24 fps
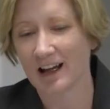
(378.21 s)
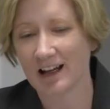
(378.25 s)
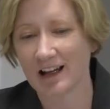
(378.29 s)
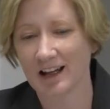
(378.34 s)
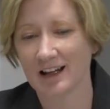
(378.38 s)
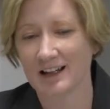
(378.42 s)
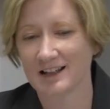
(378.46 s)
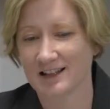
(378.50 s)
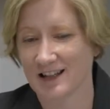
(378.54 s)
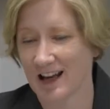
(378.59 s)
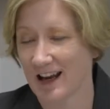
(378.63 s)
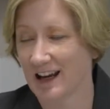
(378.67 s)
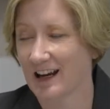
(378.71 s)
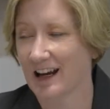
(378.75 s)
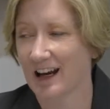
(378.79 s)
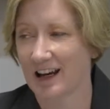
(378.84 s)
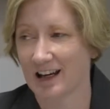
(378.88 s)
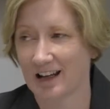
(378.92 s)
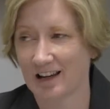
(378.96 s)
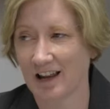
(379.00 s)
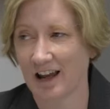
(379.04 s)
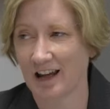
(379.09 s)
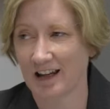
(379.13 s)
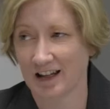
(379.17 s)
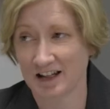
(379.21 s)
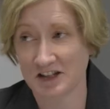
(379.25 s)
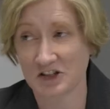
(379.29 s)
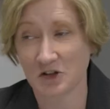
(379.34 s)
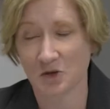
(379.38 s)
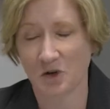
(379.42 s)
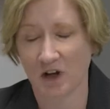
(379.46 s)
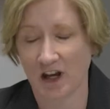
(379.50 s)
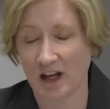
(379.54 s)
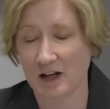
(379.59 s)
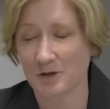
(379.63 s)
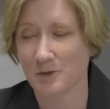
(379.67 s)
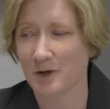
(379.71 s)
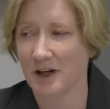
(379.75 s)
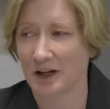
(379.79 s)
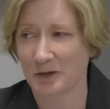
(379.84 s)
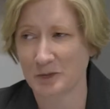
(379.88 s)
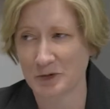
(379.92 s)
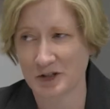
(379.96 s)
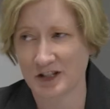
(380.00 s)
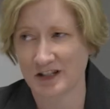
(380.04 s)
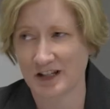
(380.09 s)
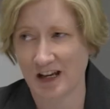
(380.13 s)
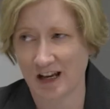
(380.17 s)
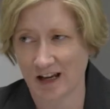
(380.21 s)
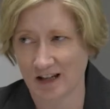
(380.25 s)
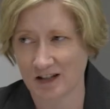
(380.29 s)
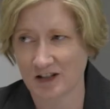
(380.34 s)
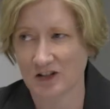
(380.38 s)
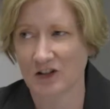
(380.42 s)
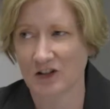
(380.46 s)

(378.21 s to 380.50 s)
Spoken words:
Is that kind of like it's okay to make a mistake as